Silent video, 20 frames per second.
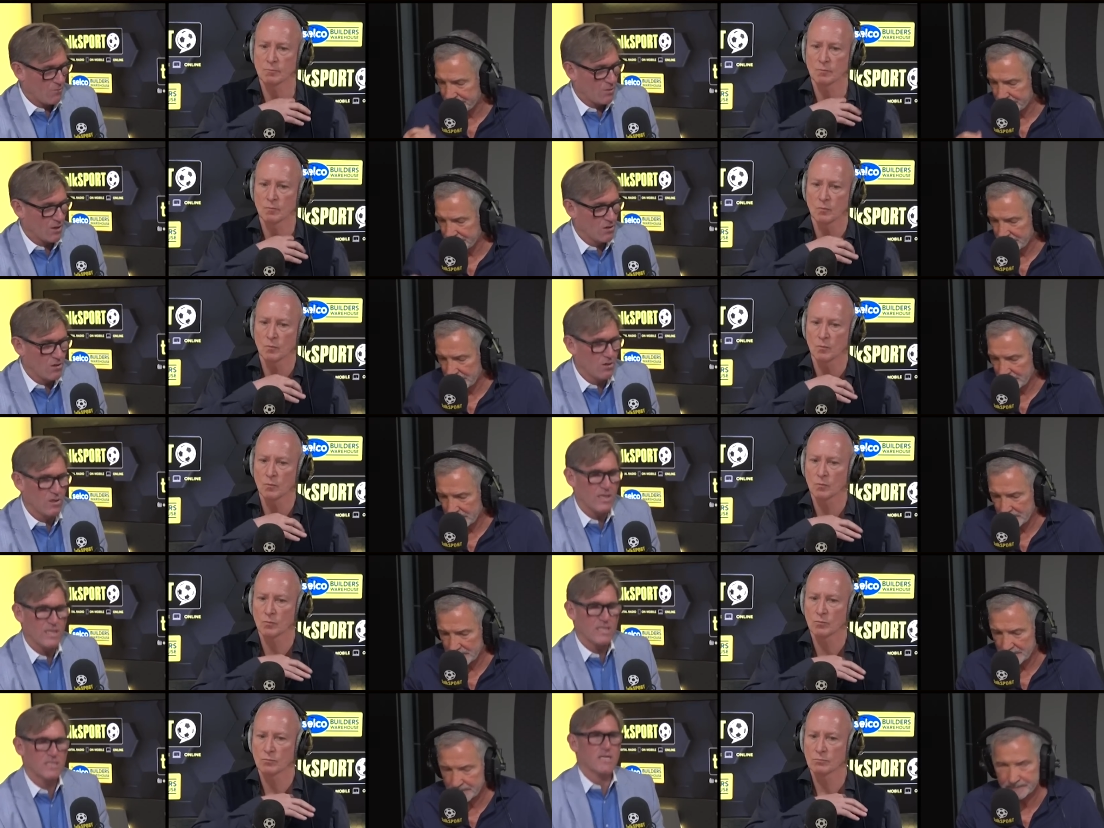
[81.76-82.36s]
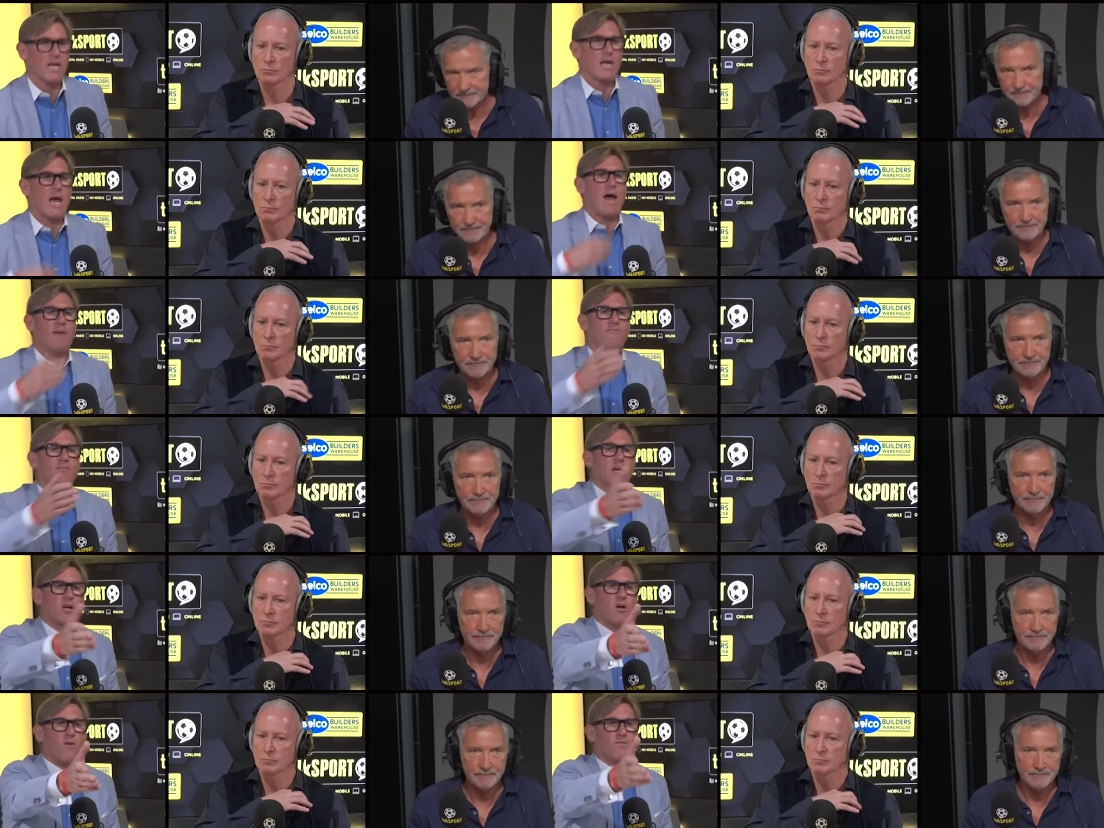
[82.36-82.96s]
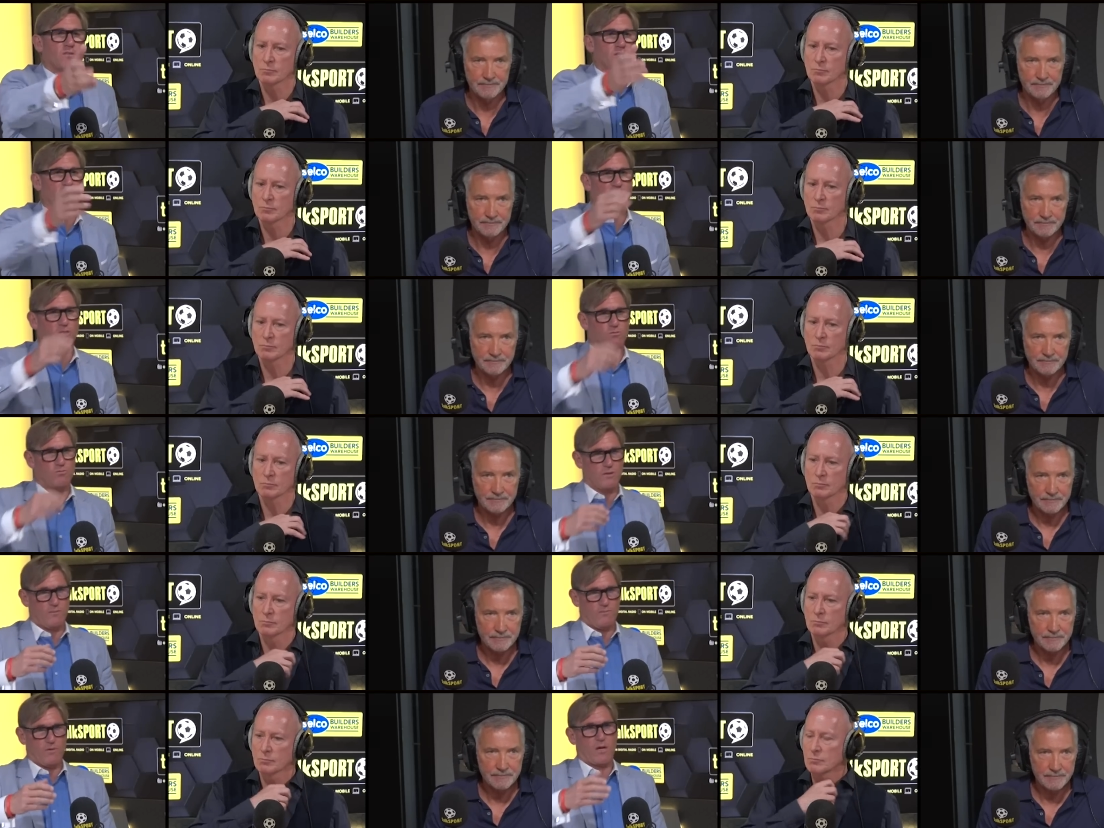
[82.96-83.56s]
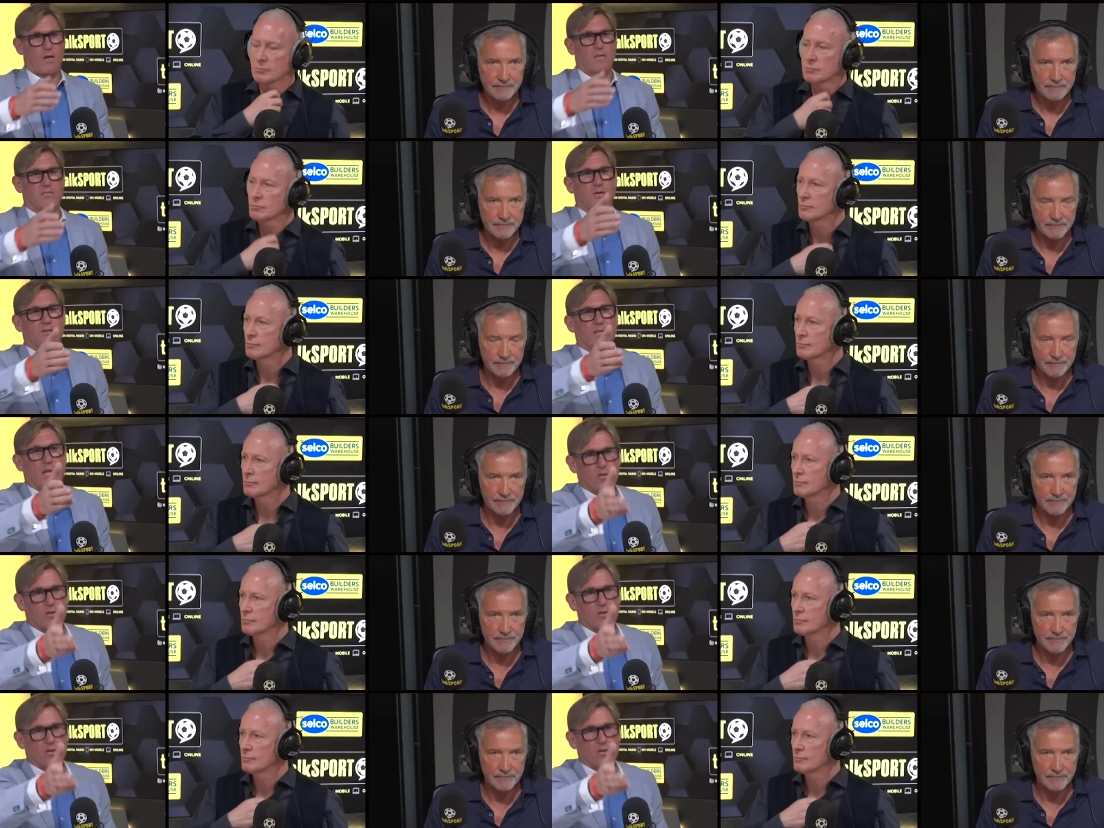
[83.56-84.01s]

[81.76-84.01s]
Speaker 1: But you look at it and say, have that conversation with him. Let's go